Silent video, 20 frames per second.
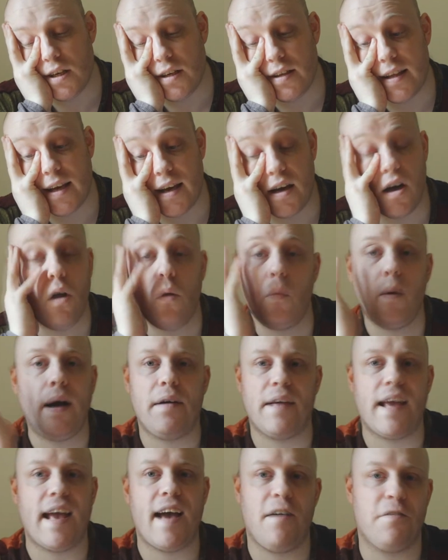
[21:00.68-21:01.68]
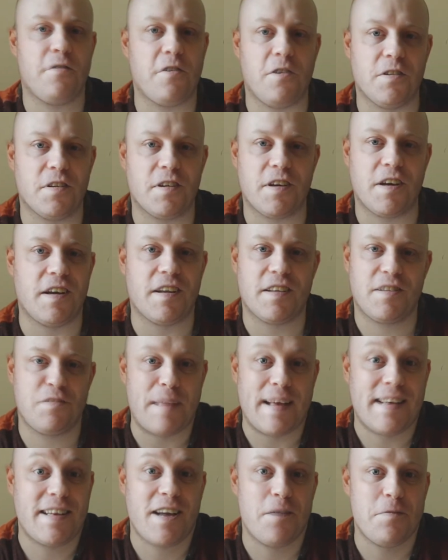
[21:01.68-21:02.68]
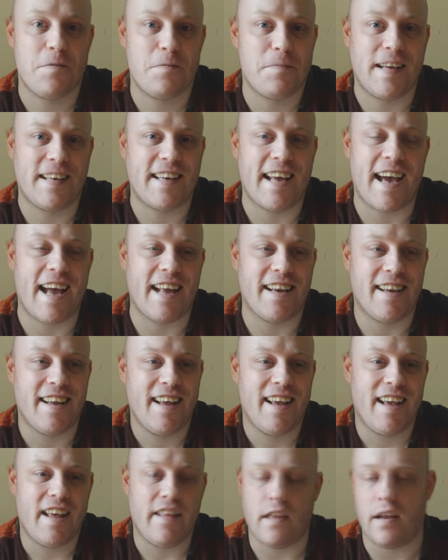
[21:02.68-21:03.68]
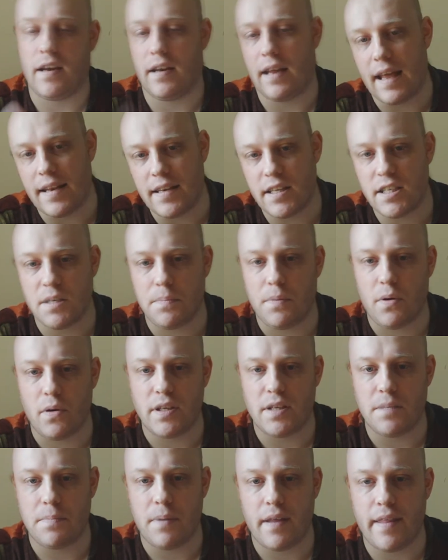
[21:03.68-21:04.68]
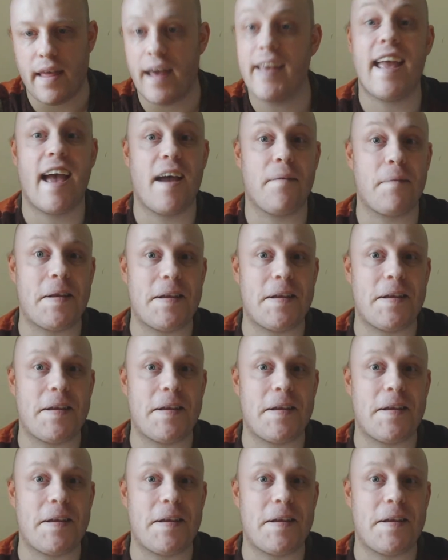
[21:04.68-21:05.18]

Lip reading: think, oh wow, yeah, going to spend time with my dad, and then get disappointed by that. Yeah, I'm